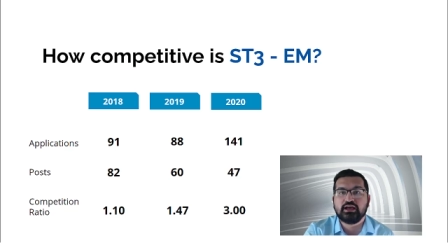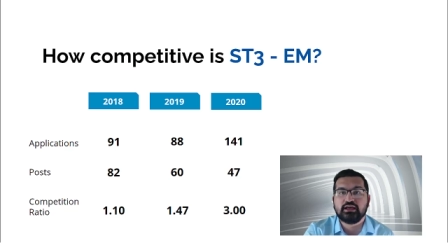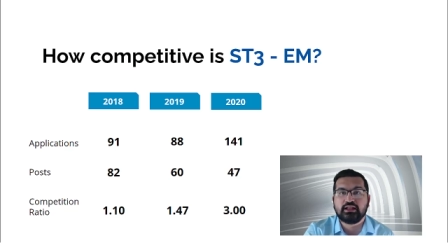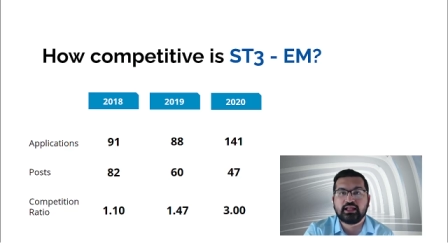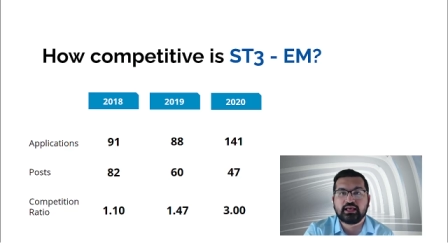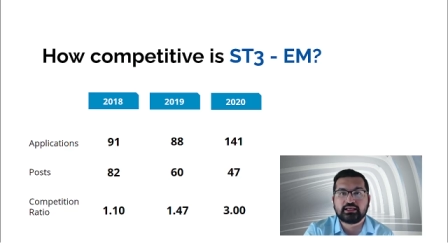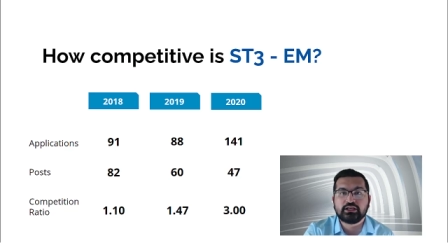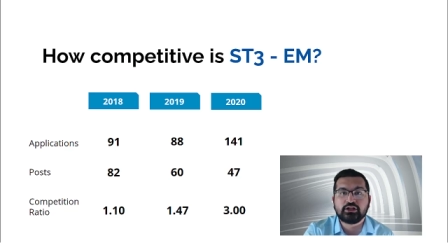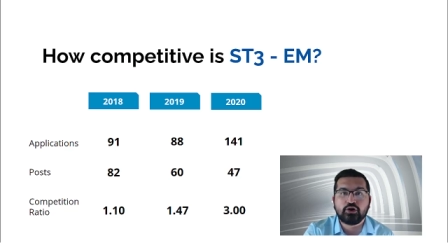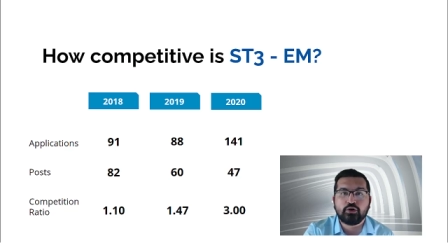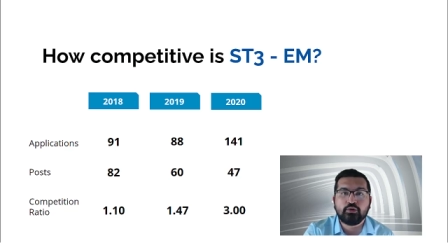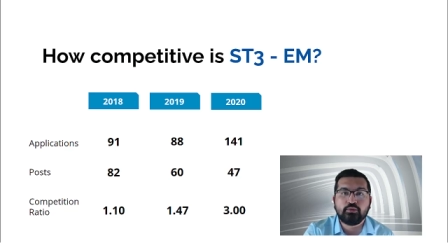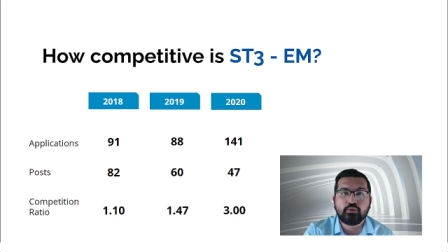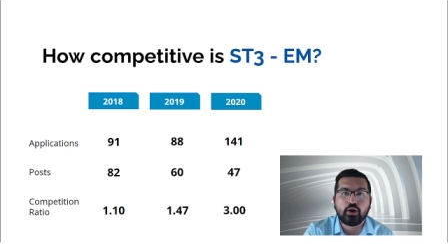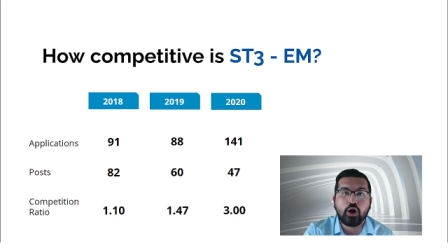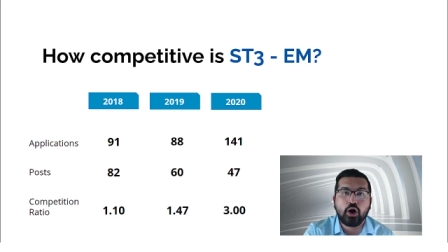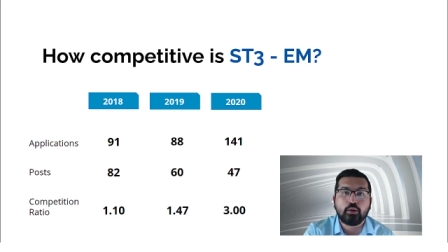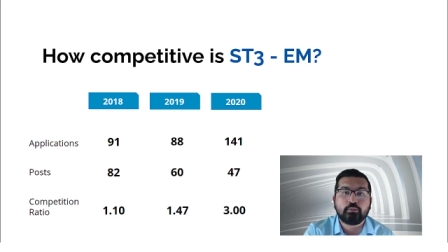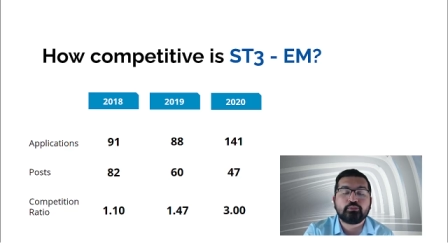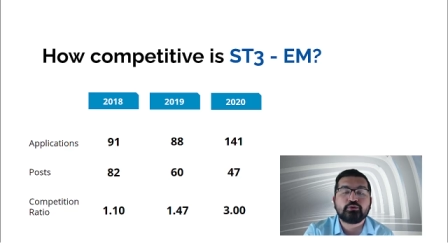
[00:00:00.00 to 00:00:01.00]
like you know
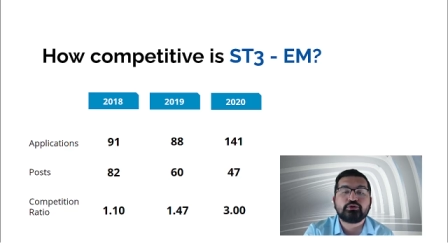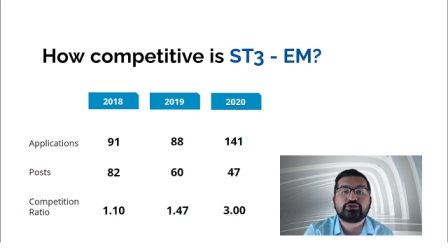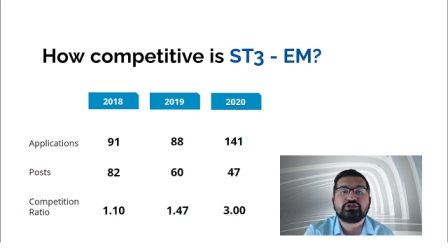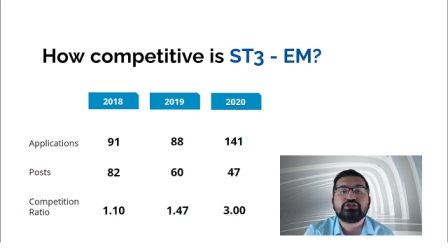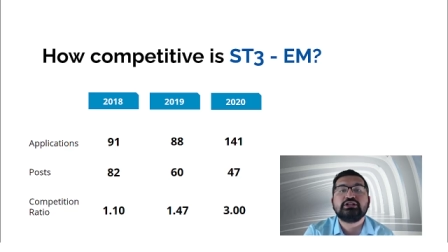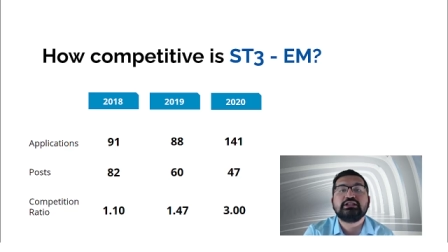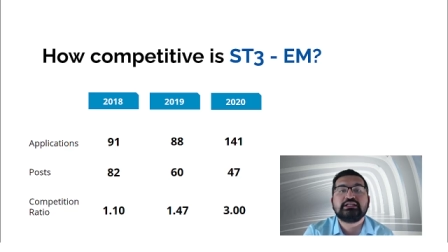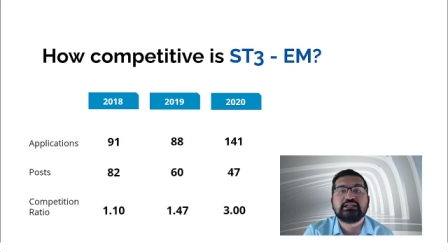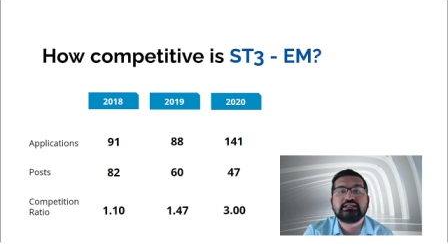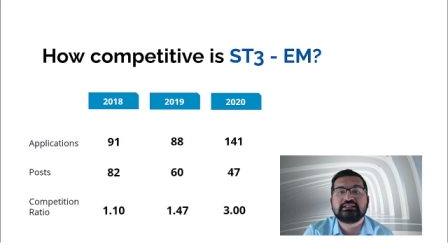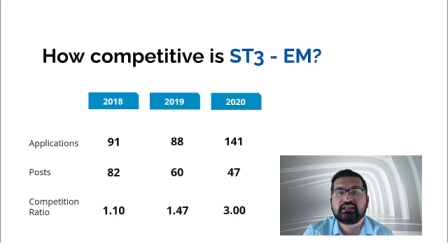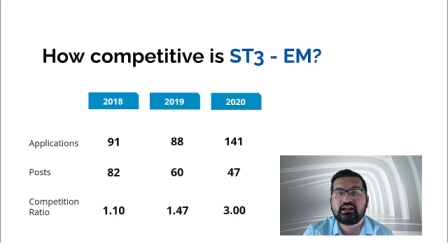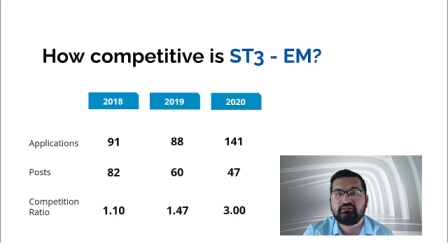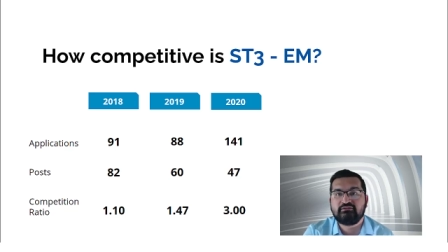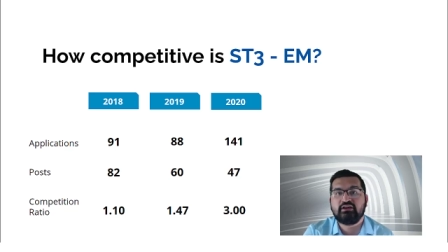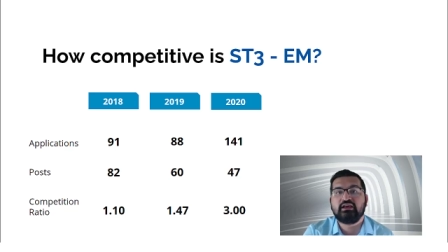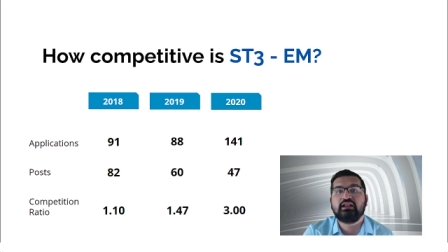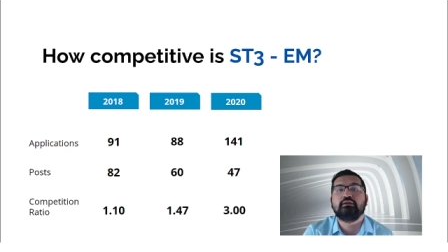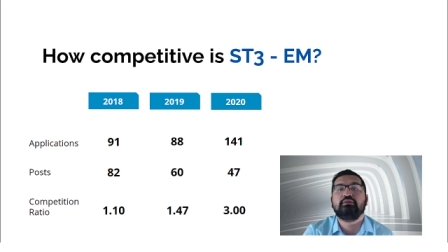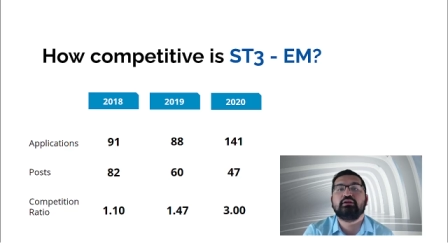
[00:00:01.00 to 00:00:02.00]
opportunities are
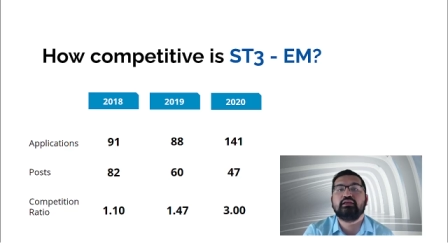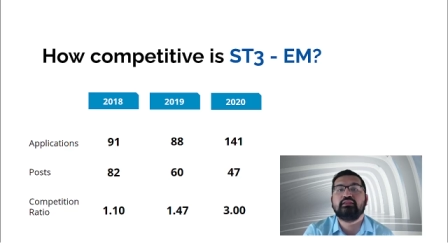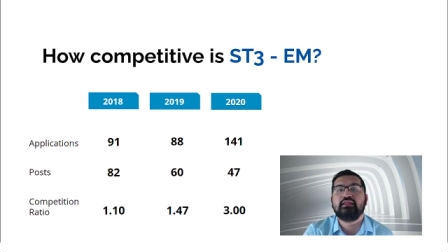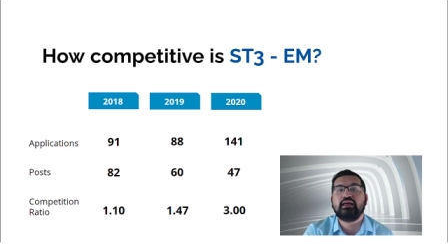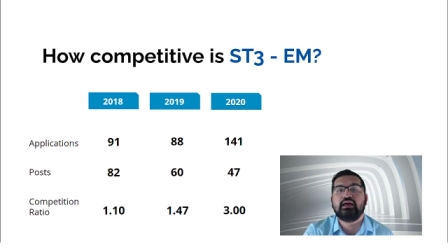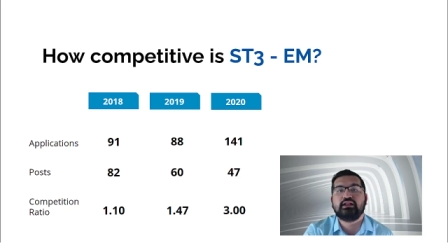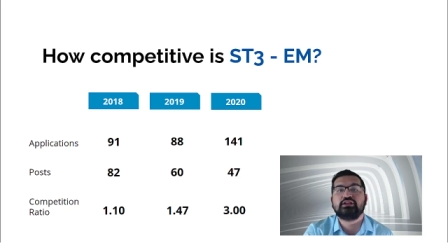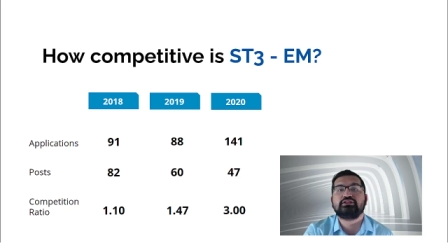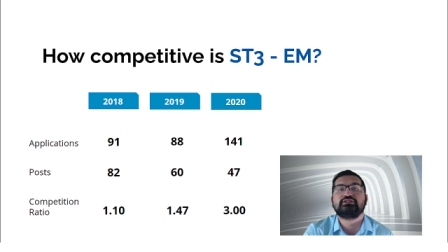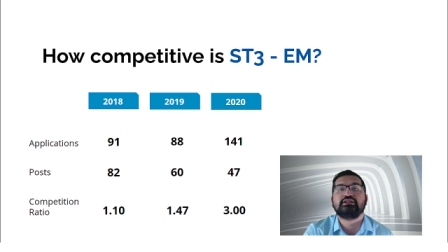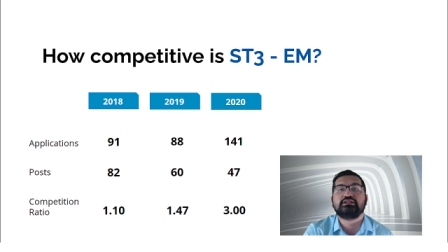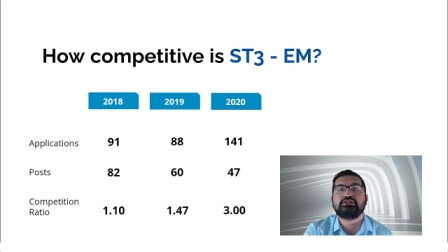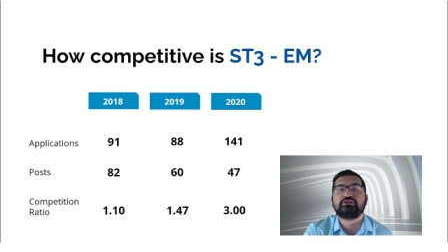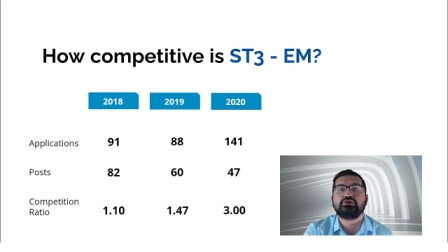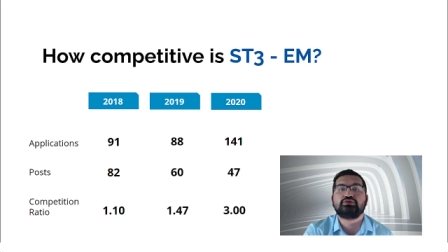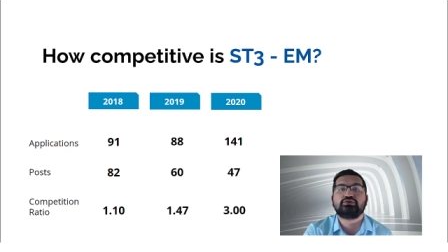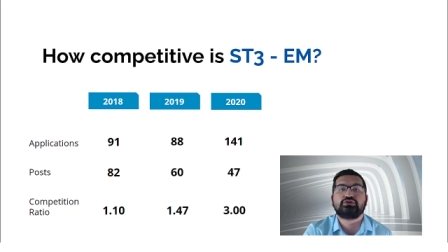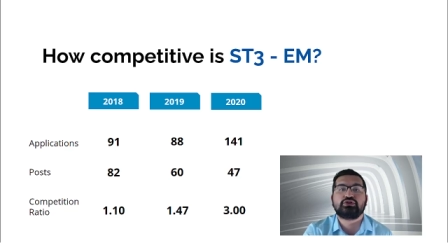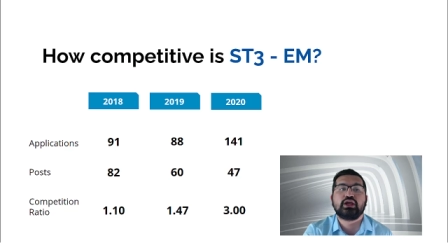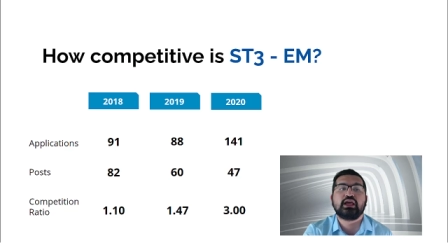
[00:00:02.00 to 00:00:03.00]
available in the nhs to
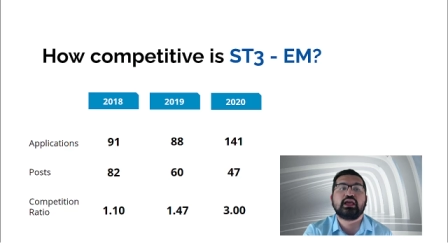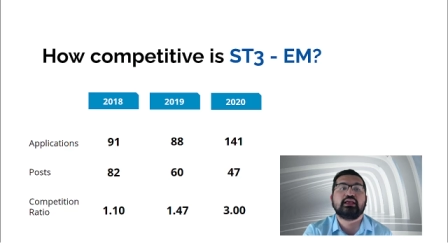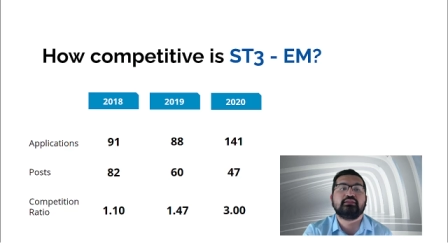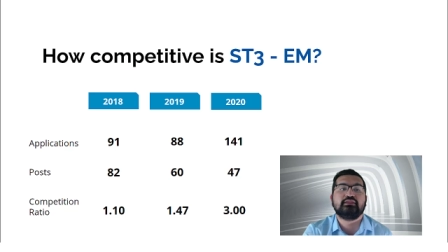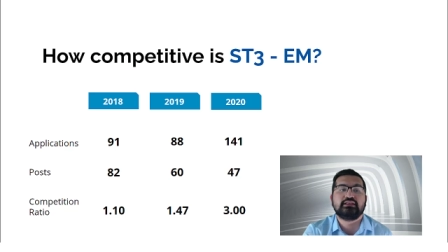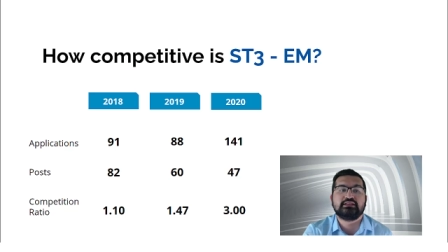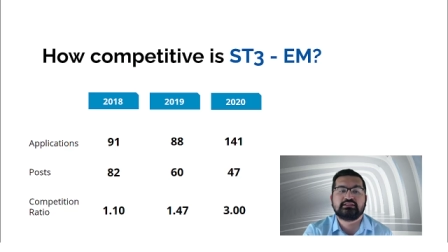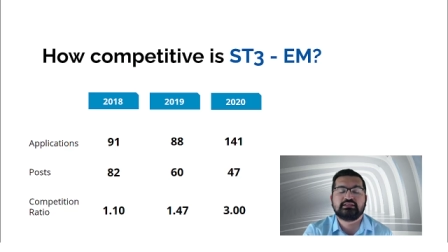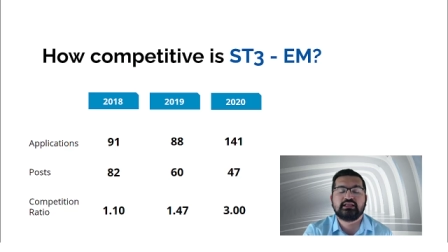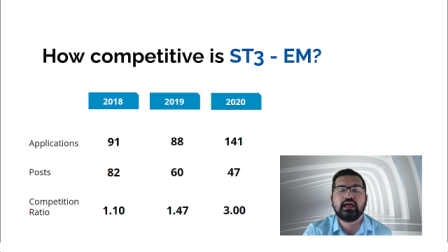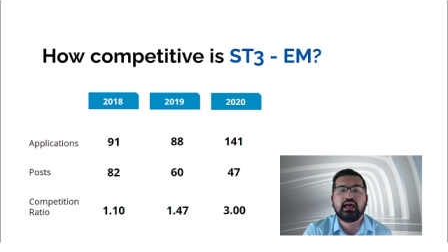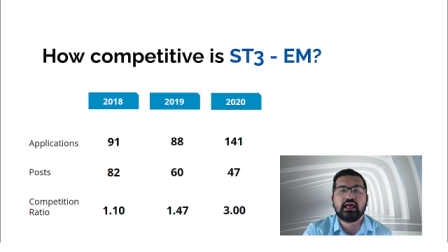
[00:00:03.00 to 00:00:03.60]
train this